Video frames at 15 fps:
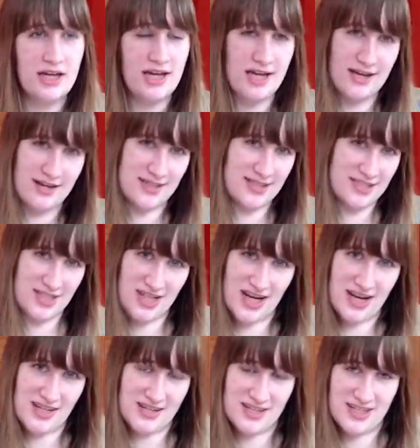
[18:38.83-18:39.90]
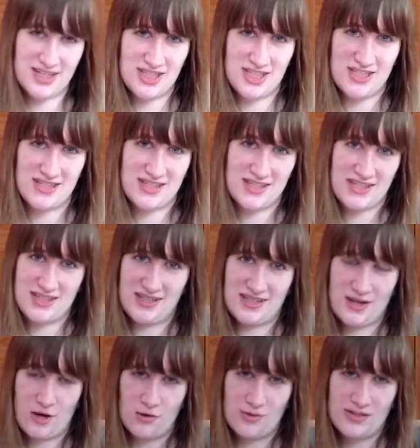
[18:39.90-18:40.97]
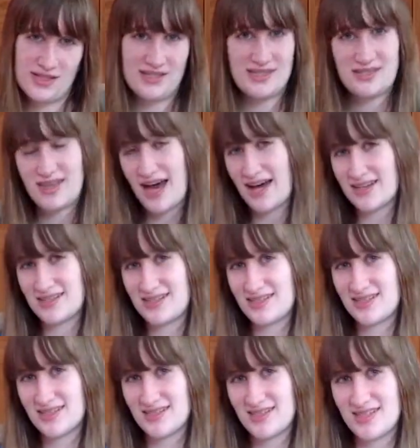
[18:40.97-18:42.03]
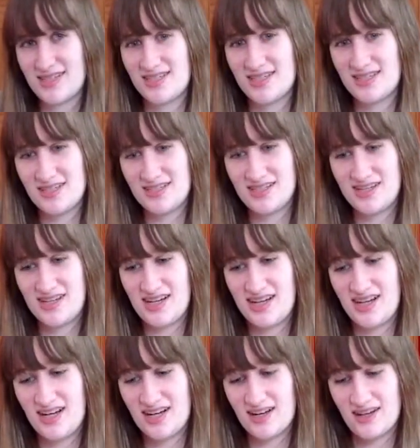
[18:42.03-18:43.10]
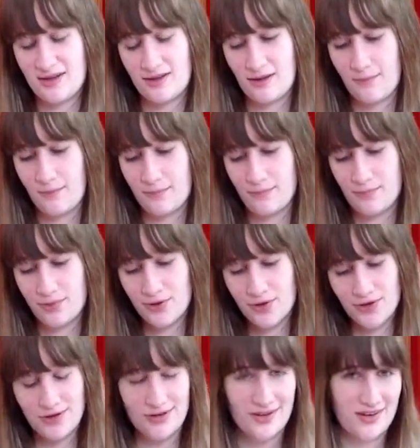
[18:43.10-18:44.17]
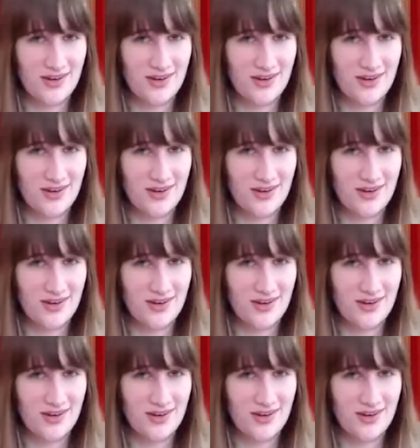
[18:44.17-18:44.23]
It kind of just goes into that. In the book?